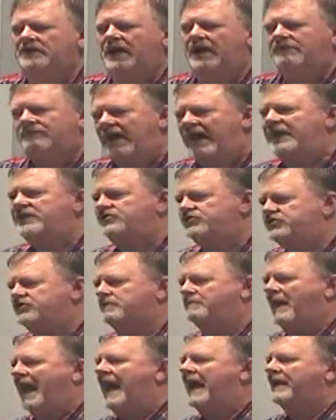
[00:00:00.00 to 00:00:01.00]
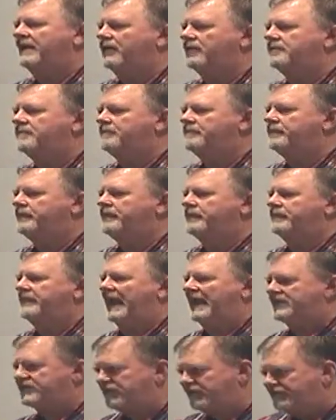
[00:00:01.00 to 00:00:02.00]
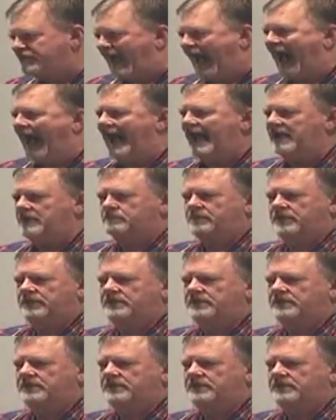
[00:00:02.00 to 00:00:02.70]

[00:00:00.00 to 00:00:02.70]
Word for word: of Asia Minor. That's a type,